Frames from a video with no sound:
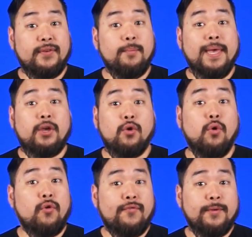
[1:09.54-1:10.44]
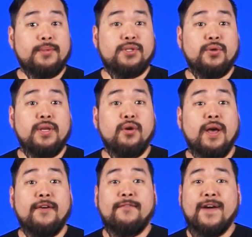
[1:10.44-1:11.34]
filmmaker or film studio,
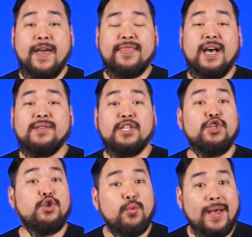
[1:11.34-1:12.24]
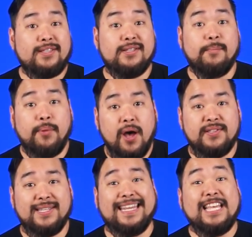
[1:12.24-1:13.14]
a $5,000 US
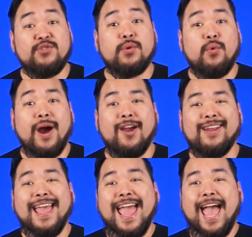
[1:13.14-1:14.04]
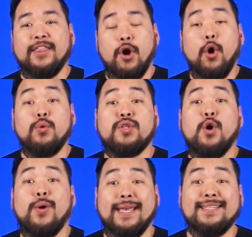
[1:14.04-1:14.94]
deposit is required, and the
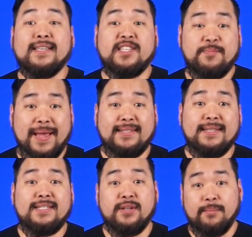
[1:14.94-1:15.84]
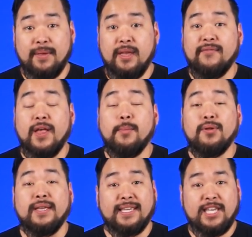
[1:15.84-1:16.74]
OZO is expected to be
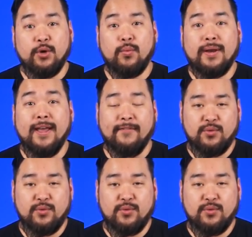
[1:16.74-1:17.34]
available in Q1 of